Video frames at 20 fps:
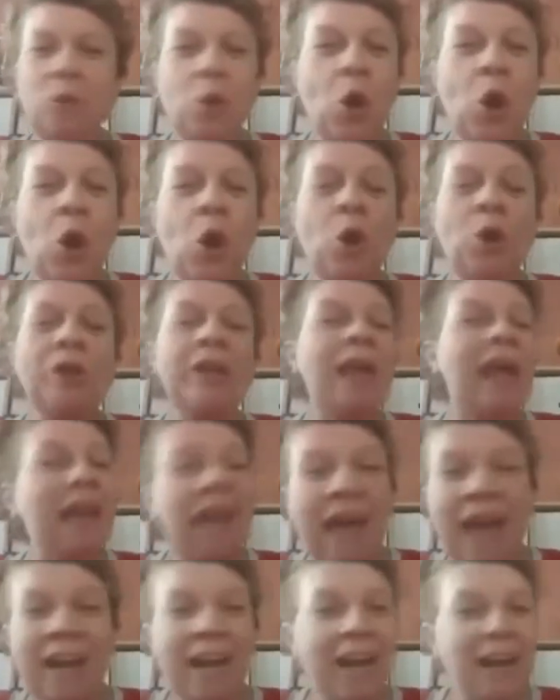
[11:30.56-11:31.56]
No, na
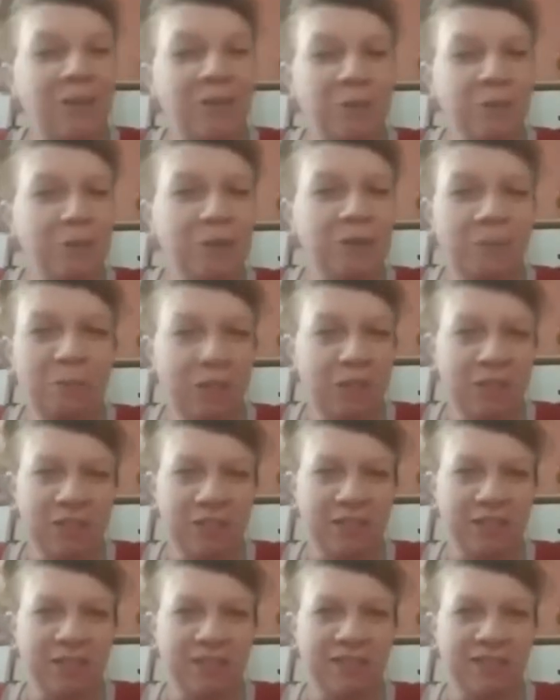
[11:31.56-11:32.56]
lie, I don't speak
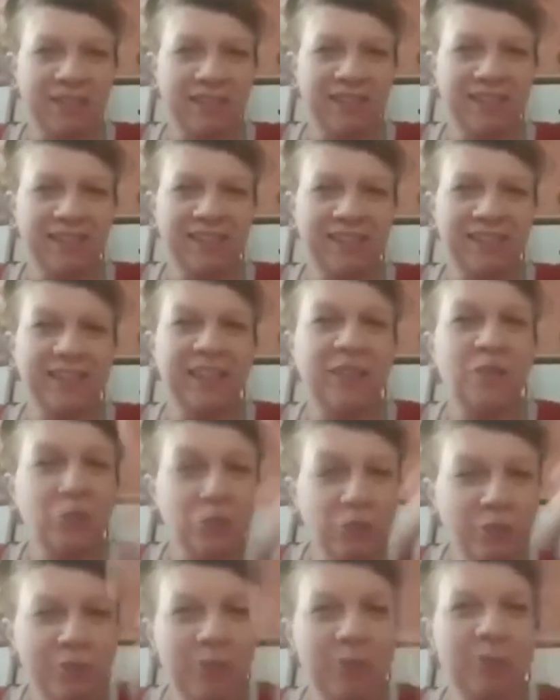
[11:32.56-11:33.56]
Pidgin. Now
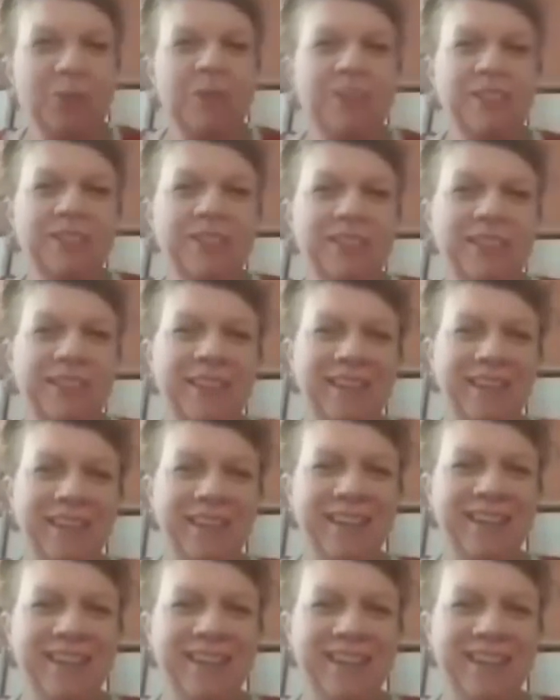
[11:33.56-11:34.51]
you speak Pidgin.